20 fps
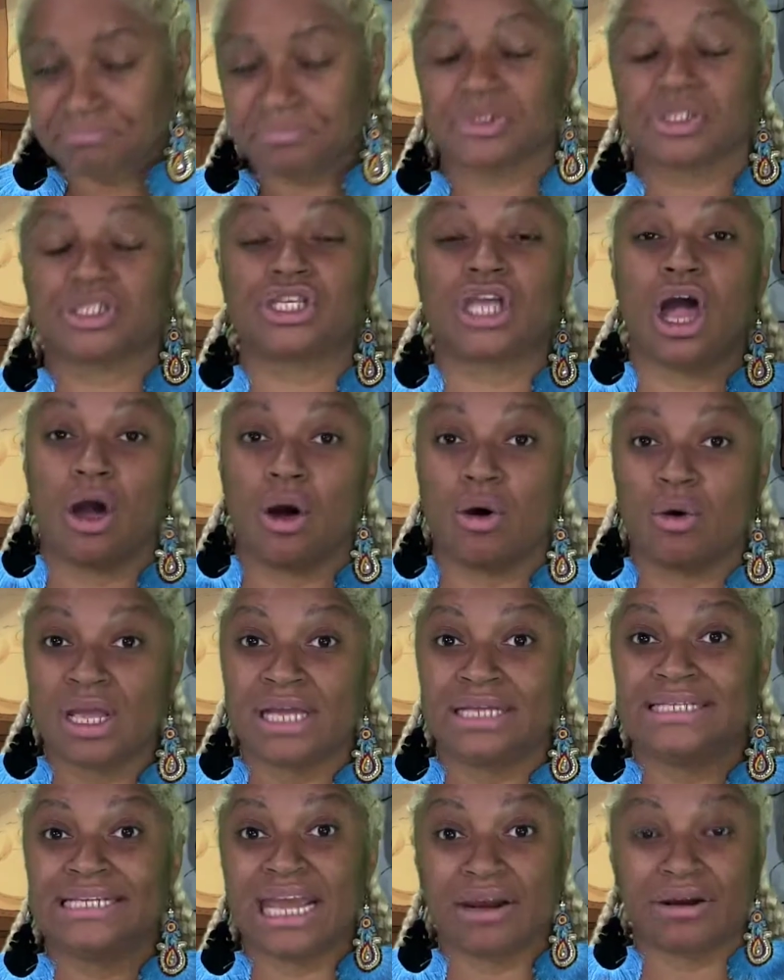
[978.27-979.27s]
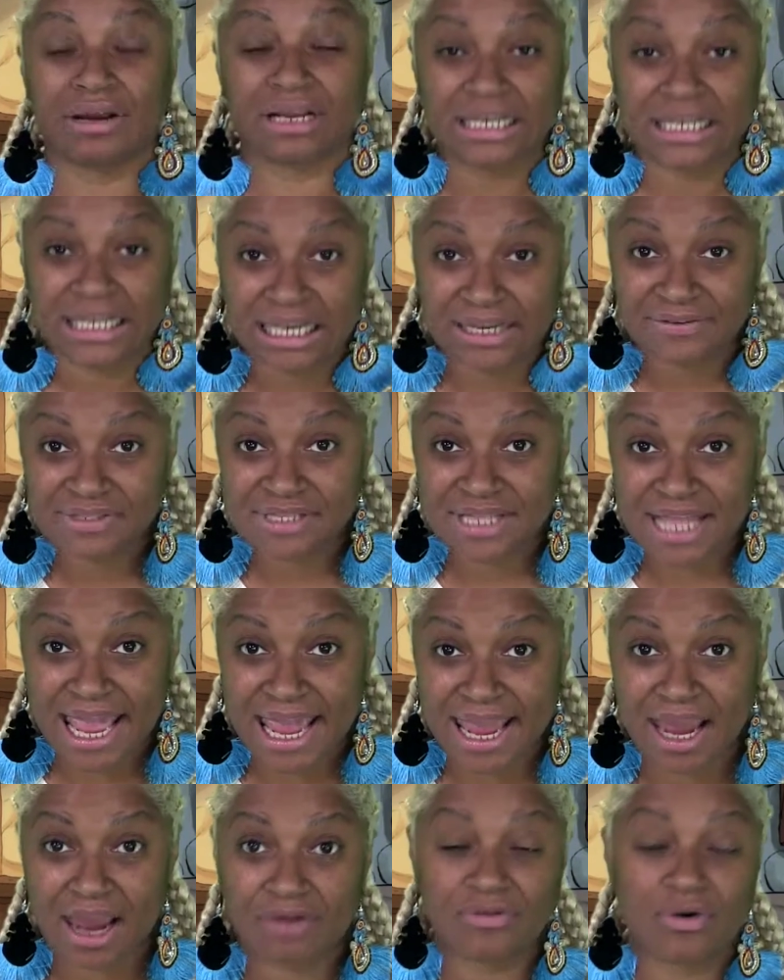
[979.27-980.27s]
So Derek leaves
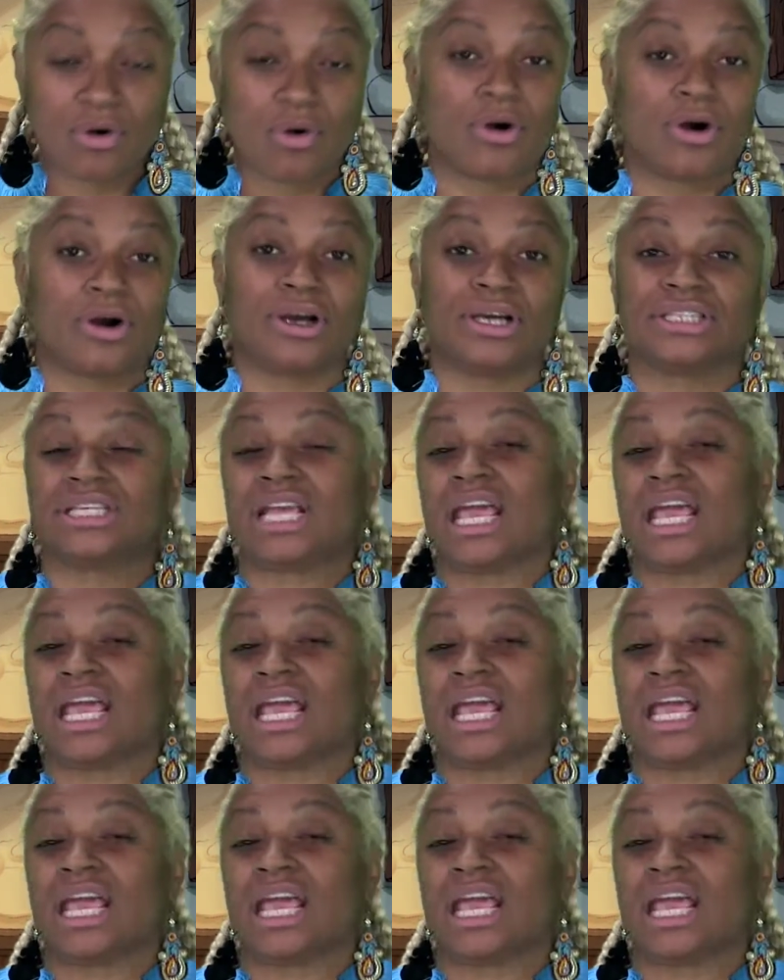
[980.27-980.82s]
there, of course.